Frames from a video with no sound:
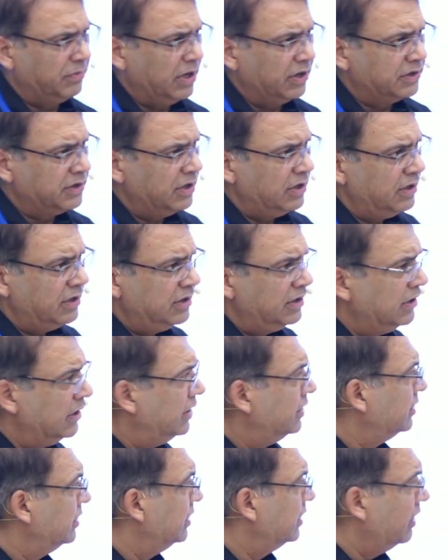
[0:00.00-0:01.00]
about.
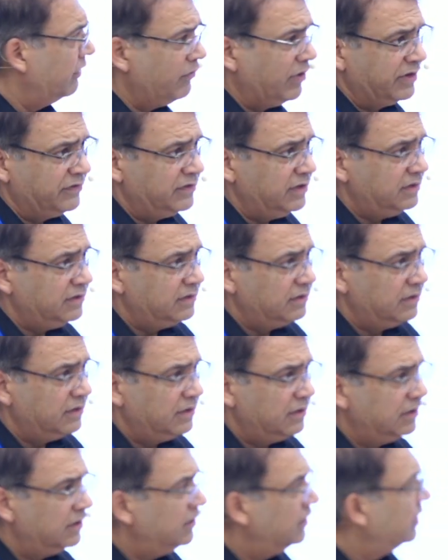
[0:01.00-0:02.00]
What is it?
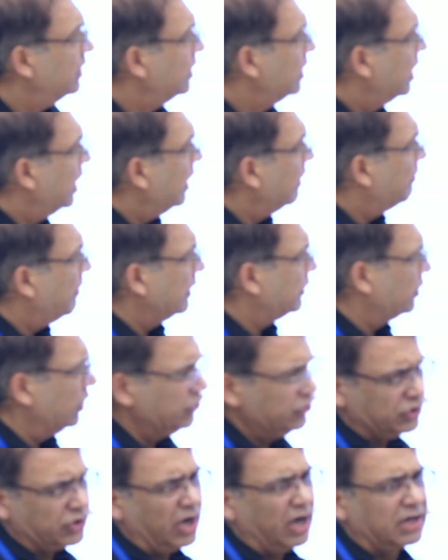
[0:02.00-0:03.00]
But
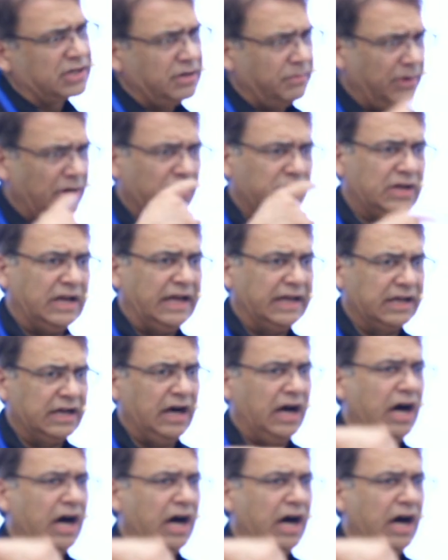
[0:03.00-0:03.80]
you talked about like